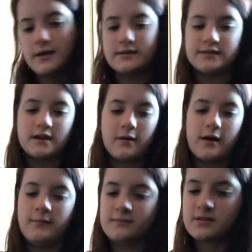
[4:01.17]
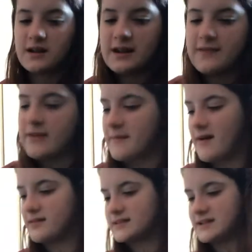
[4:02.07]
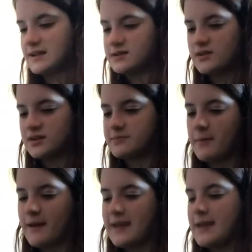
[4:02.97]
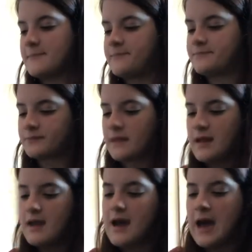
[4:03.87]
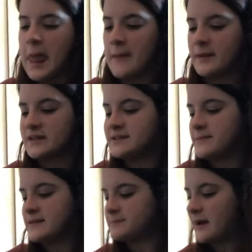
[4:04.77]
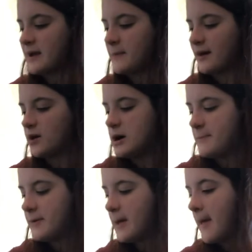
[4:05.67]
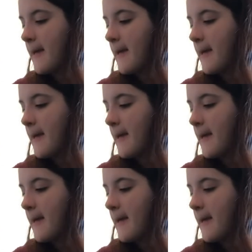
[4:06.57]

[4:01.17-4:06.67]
So I'm trying to leave them out because they take too long to put back in. And I'm going to zip this pocket back up.